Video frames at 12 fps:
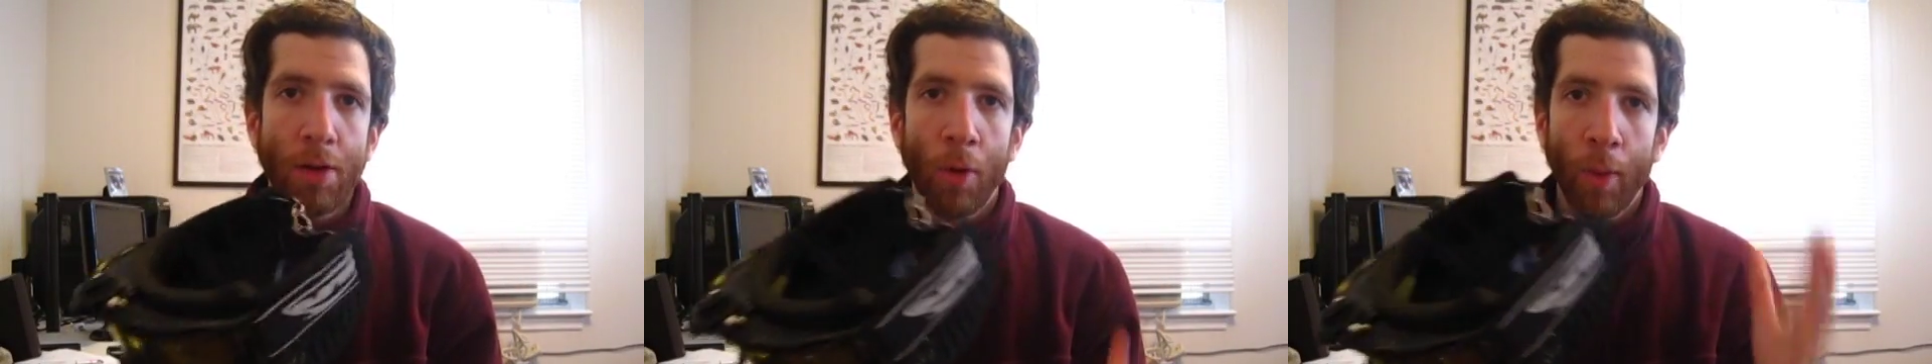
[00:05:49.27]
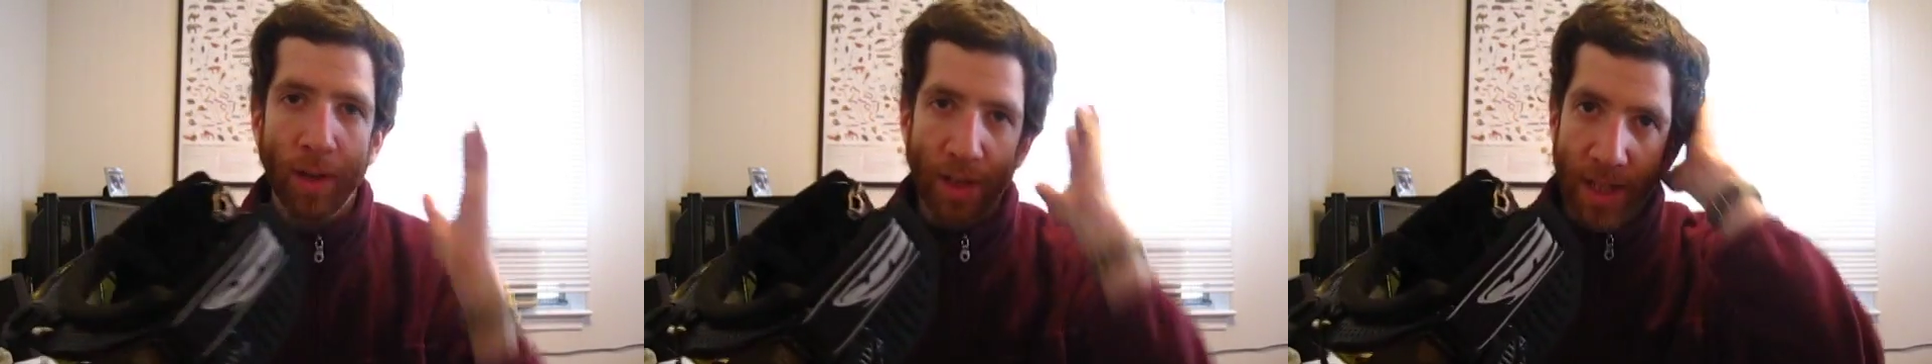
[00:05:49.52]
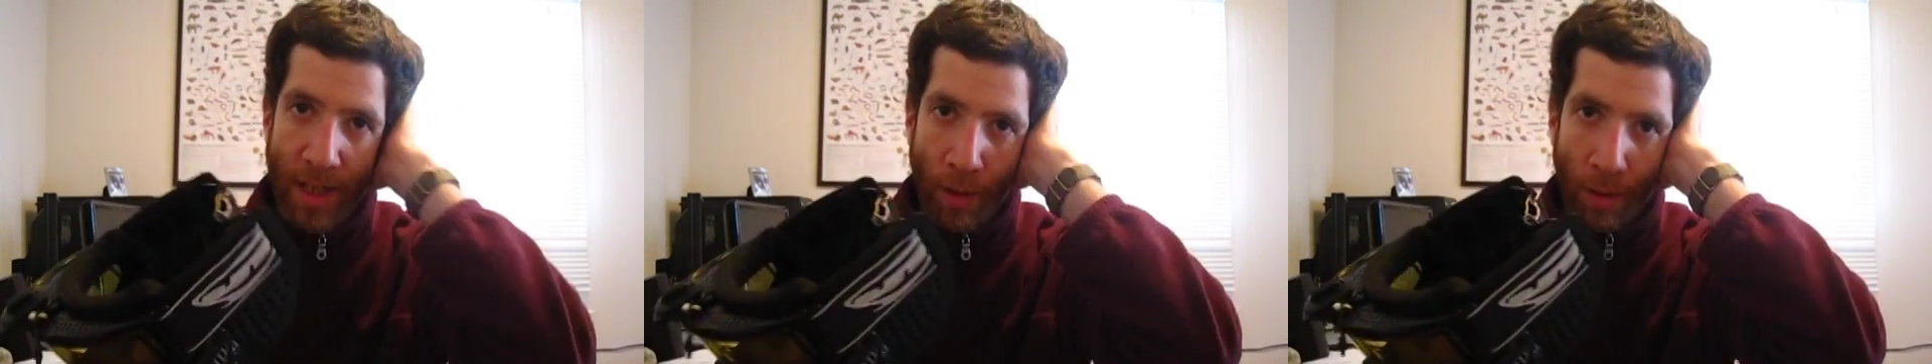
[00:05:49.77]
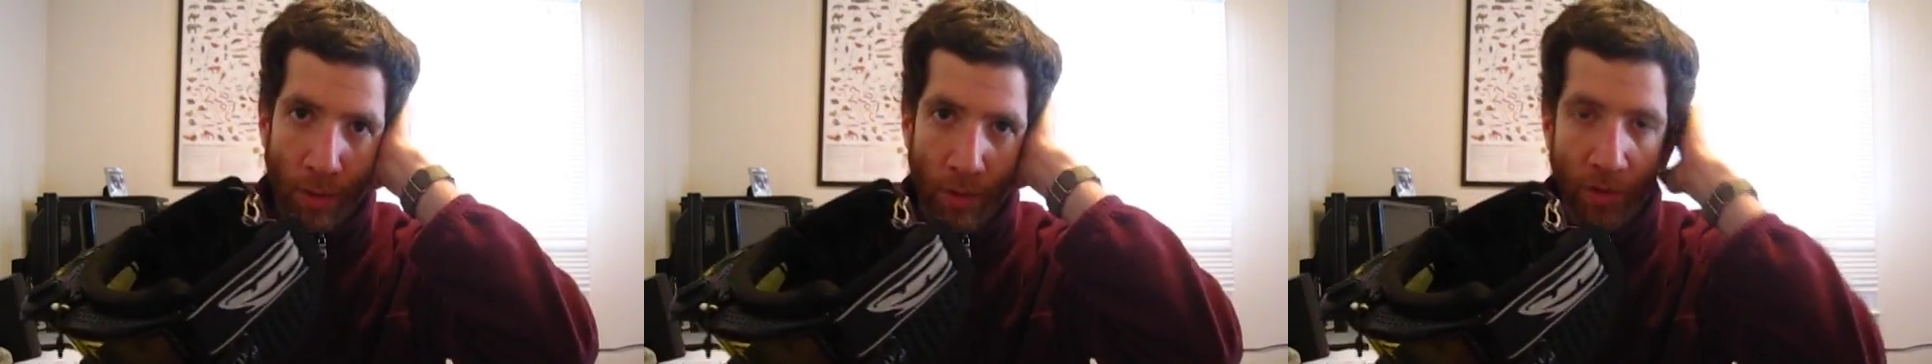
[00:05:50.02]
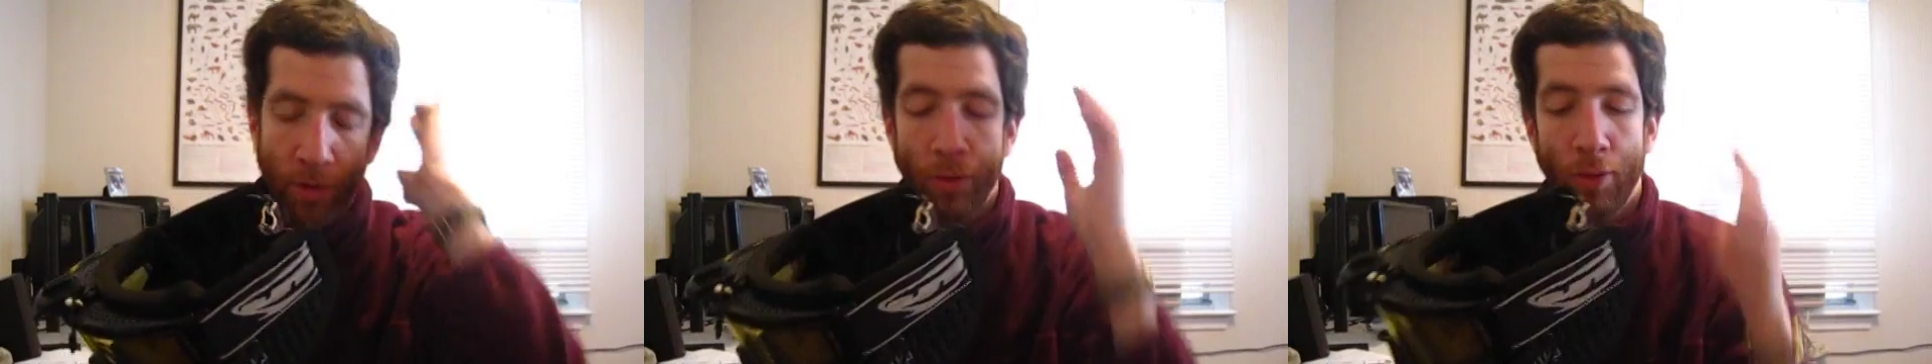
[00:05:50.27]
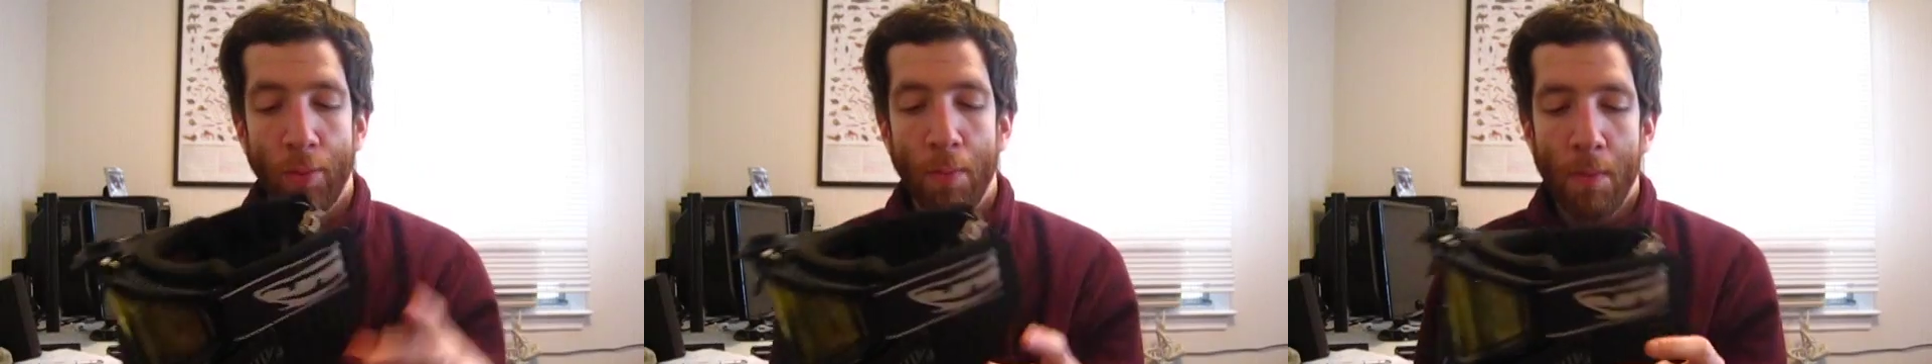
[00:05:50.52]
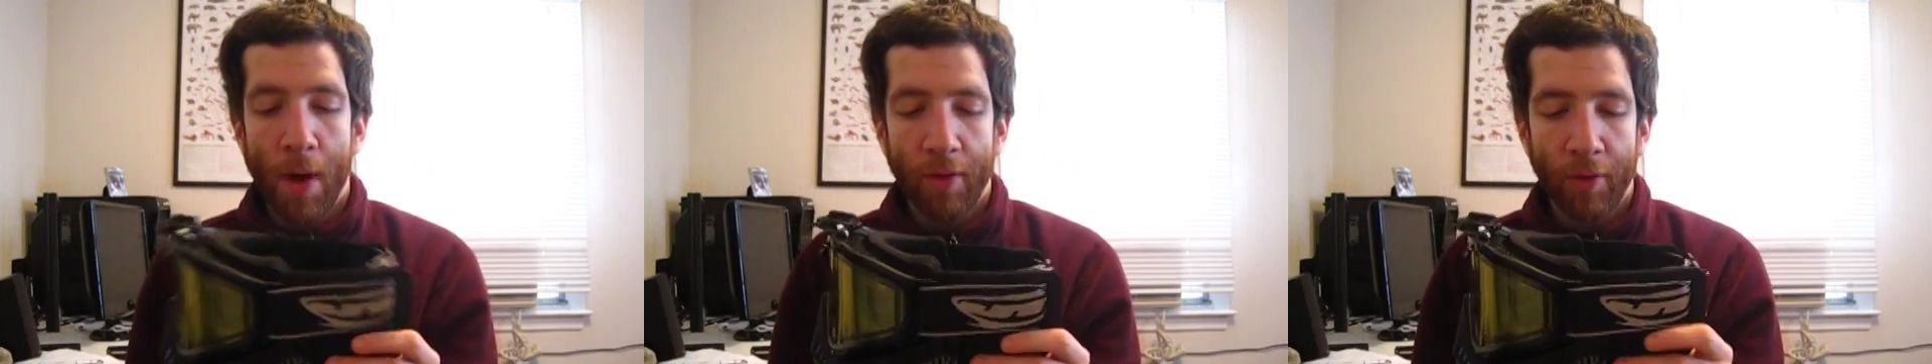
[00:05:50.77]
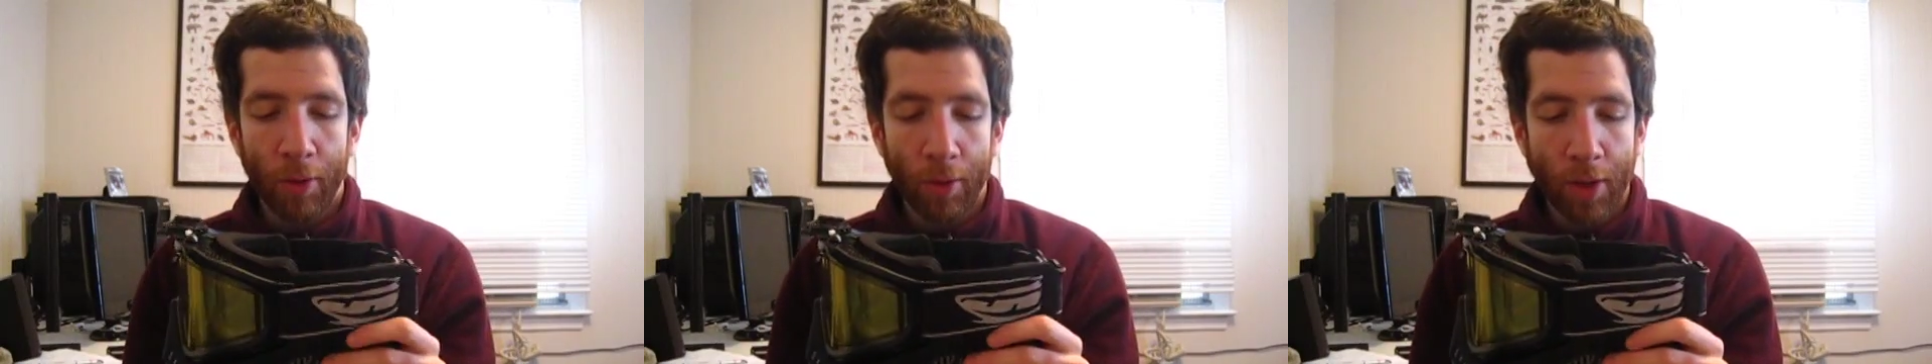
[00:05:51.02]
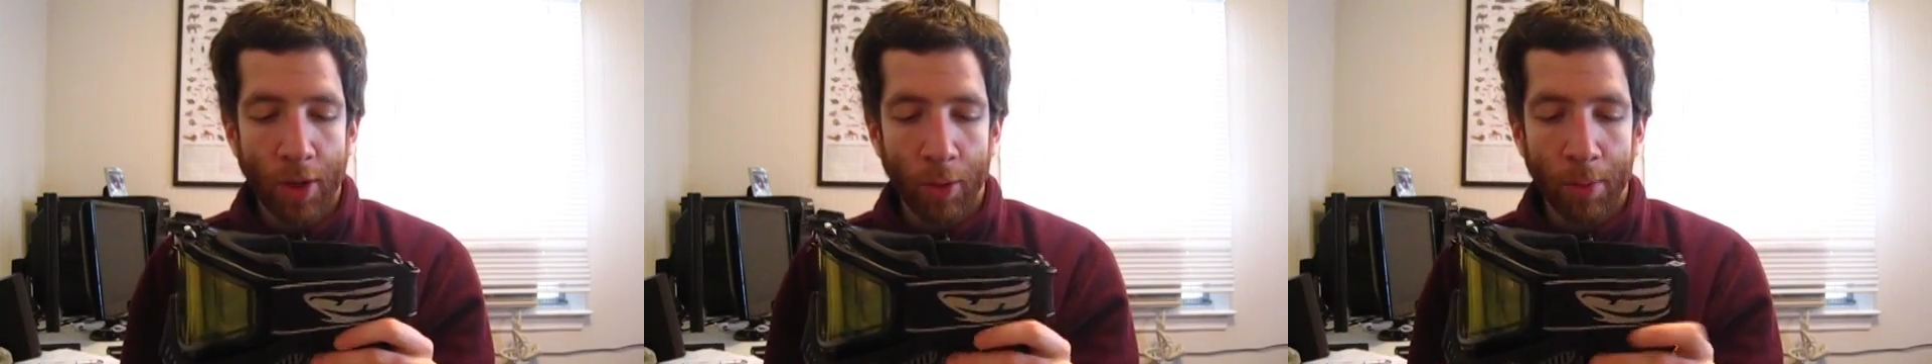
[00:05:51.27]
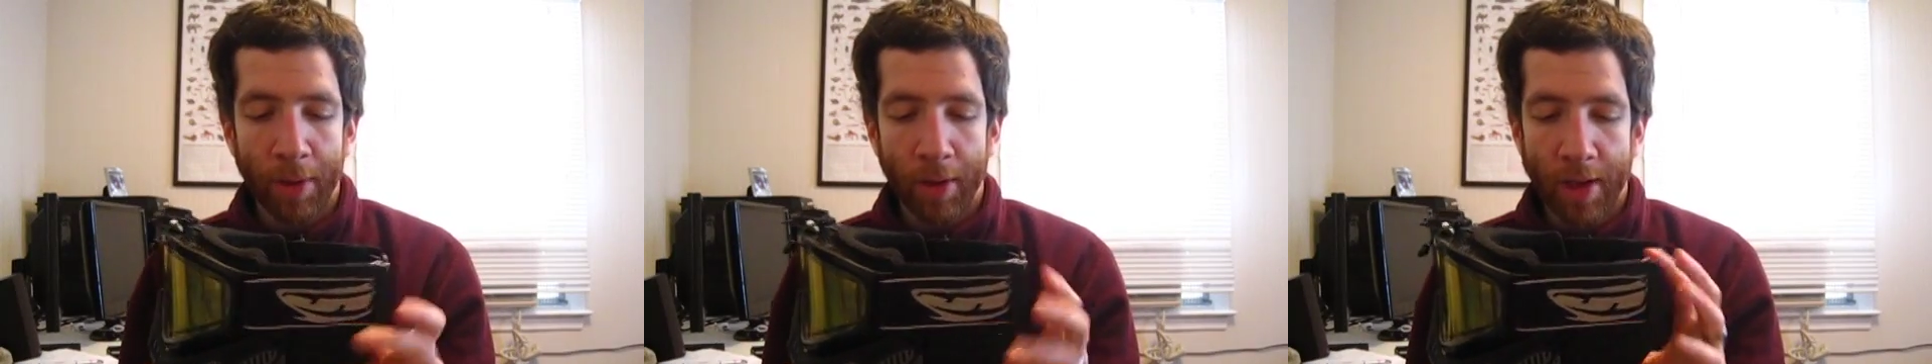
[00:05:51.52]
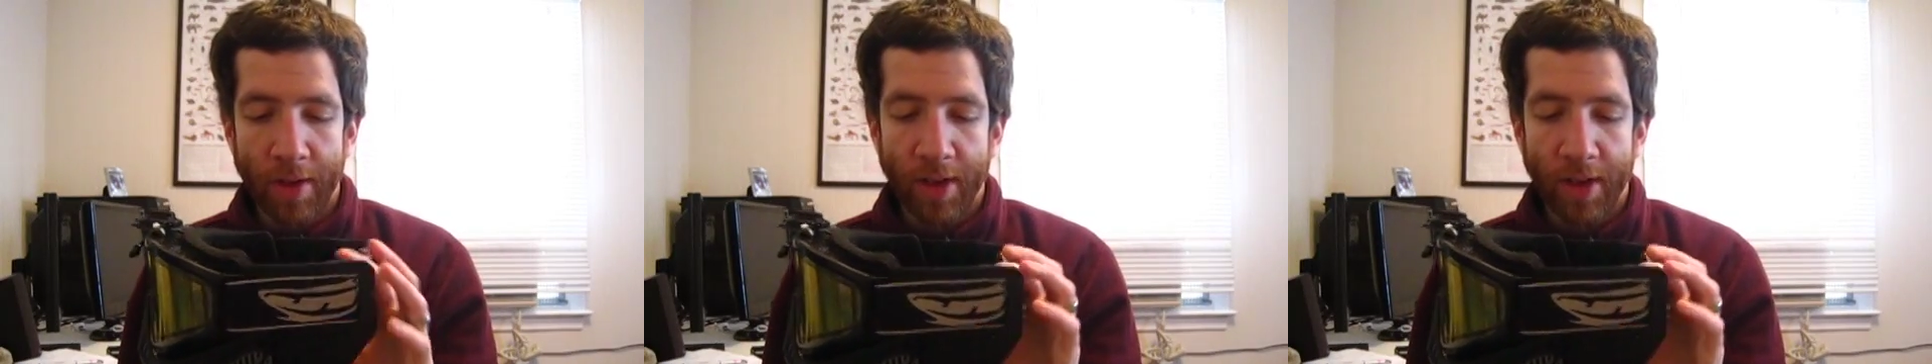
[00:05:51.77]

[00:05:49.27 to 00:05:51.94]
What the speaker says: You don't want the ears to muffle your ability